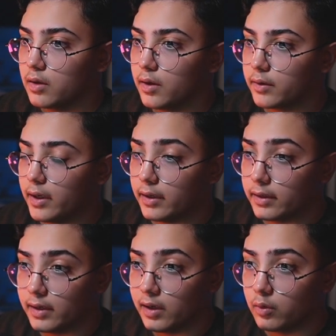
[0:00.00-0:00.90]
Okay,
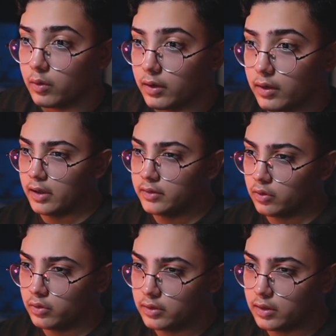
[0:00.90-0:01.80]
now, and
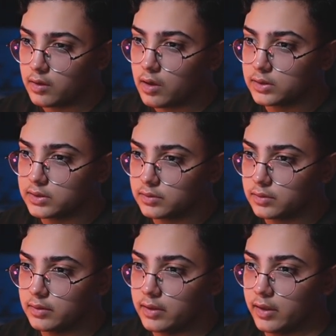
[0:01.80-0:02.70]
on the last
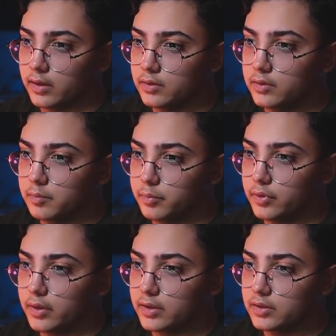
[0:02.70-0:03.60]
day, you can
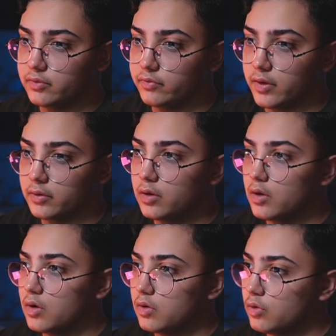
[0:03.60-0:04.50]
put that you found
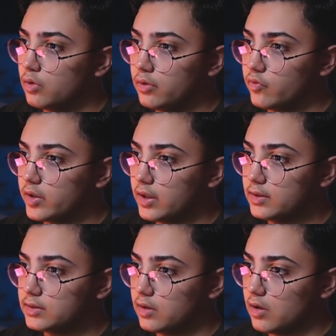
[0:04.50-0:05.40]
all of
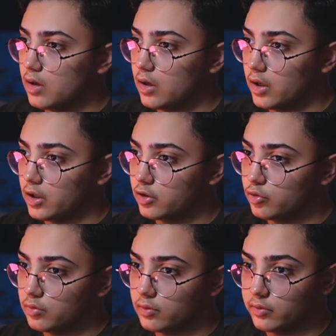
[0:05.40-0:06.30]
these
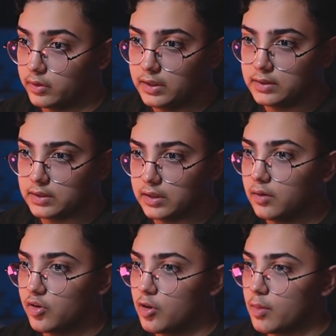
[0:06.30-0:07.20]
easy,
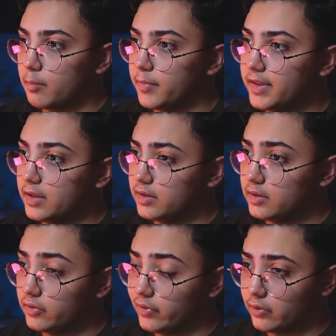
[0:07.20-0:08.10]
but then
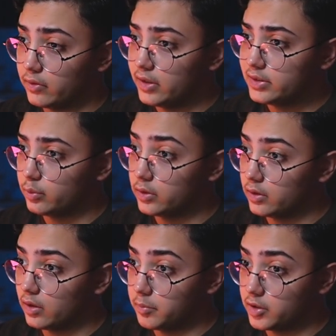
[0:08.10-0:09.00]
you found this
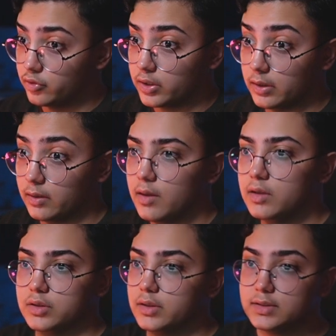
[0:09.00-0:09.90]
one a bit tricky.
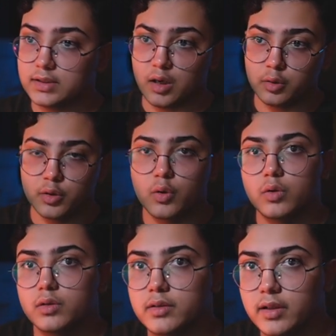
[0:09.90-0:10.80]
So this is how
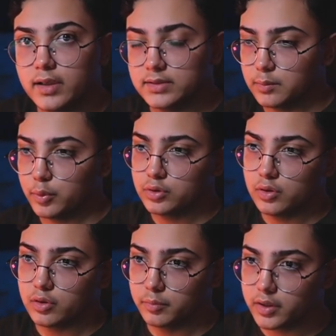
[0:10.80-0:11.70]
your thing is supposed to
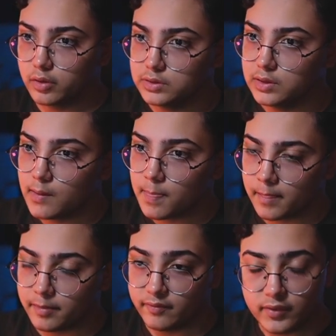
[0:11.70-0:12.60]
look, because
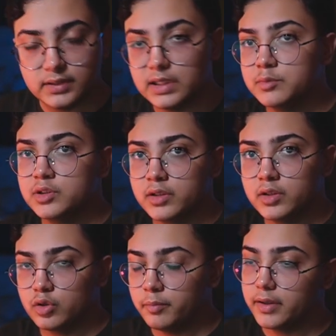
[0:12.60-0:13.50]
the first time you study
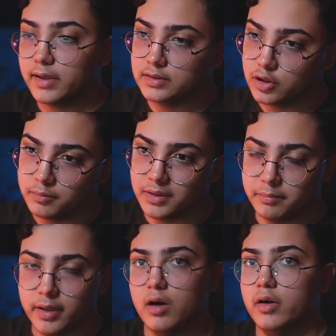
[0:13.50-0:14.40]
a topic, it's going to be a
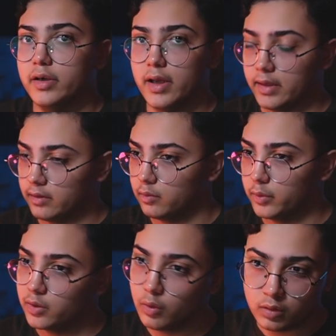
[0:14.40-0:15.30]
bit hard, and
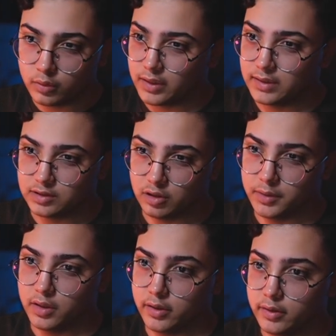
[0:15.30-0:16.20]
we all know that it's going to
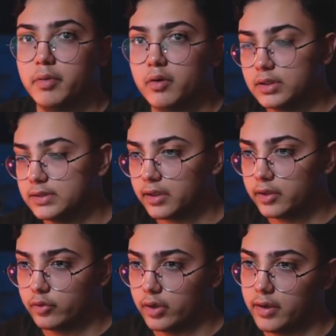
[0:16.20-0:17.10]
be hard. But on the
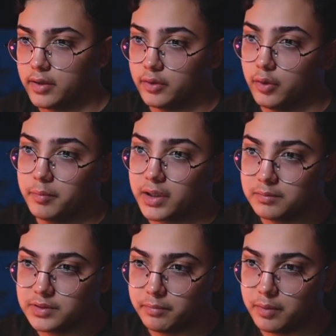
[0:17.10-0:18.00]
second try, it
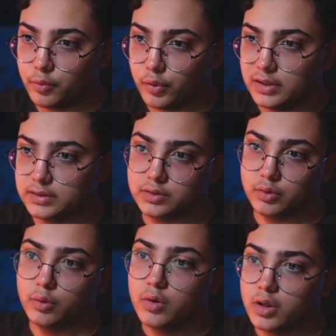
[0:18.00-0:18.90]
becomes a bit more easy.
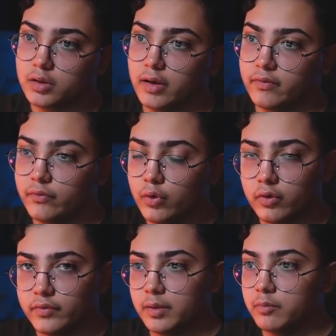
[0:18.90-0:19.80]
So you have 4
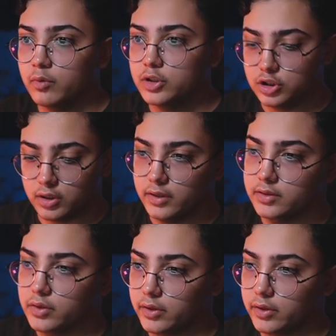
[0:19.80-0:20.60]
of them which are